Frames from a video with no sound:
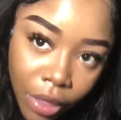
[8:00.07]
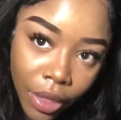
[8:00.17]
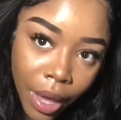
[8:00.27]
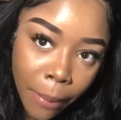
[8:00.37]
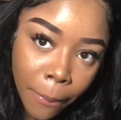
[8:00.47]

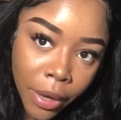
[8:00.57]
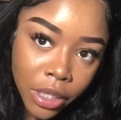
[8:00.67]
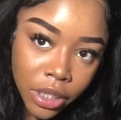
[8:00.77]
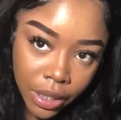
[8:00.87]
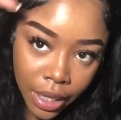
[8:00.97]
that
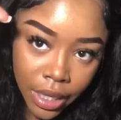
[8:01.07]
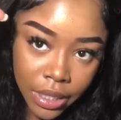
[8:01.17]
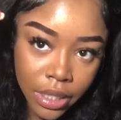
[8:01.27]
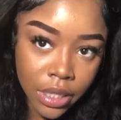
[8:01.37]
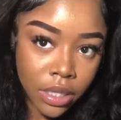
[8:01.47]
much
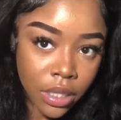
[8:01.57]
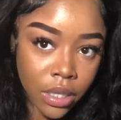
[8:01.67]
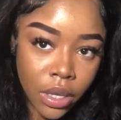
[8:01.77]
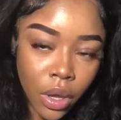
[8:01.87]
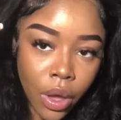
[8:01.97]
lace
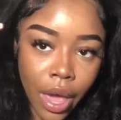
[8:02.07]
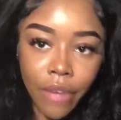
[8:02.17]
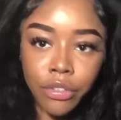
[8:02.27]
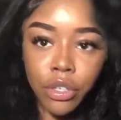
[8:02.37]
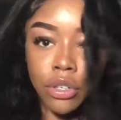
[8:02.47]

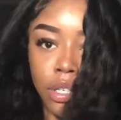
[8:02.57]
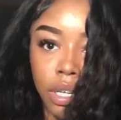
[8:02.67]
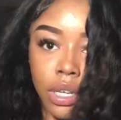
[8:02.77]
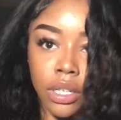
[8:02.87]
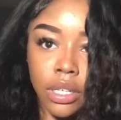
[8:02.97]
after you're
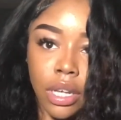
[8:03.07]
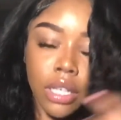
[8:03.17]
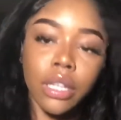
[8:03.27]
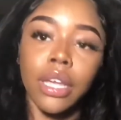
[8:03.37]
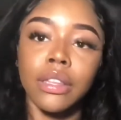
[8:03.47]
done
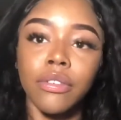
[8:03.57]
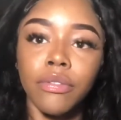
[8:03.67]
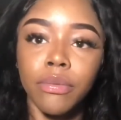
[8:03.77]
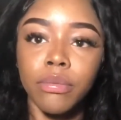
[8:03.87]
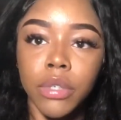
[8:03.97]
cutting like
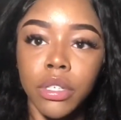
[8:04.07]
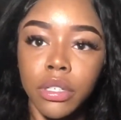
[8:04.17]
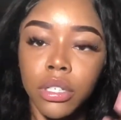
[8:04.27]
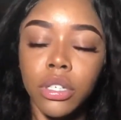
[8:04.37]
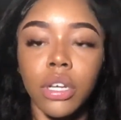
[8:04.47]
the
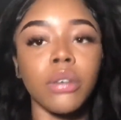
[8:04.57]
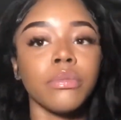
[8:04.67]
you know,